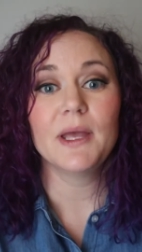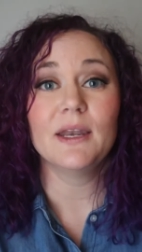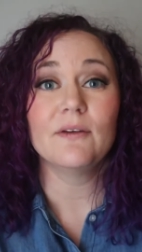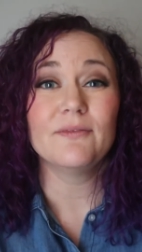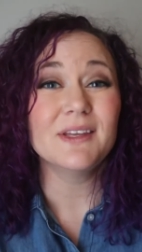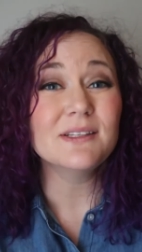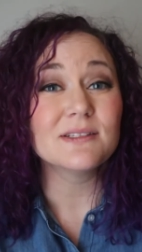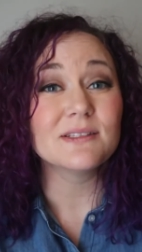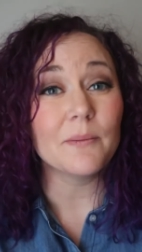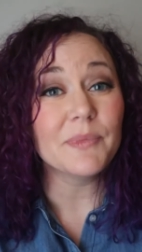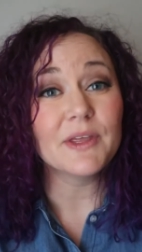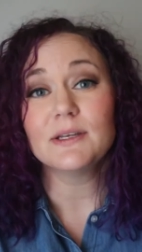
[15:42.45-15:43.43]
And if
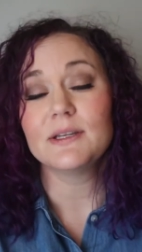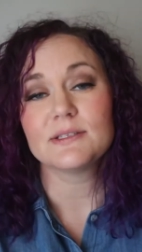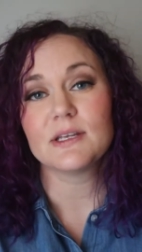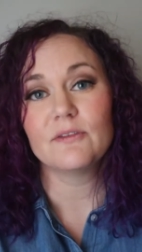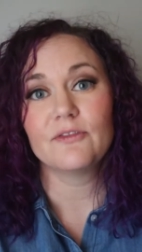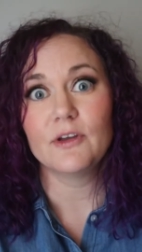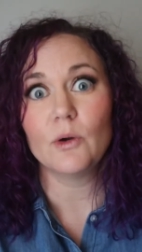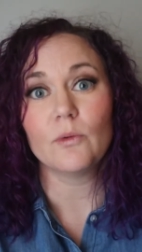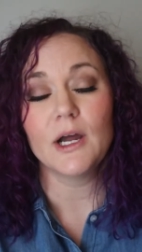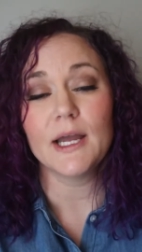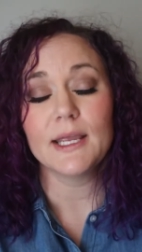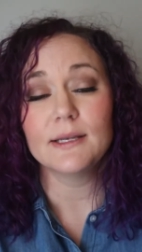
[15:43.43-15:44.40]
something doesn't feel
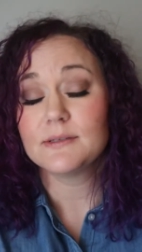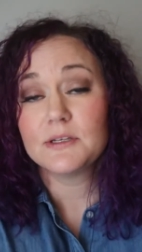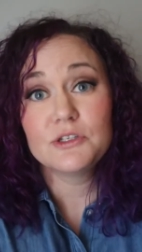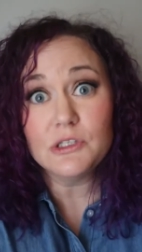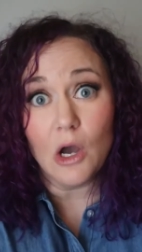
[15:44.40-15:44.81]
right,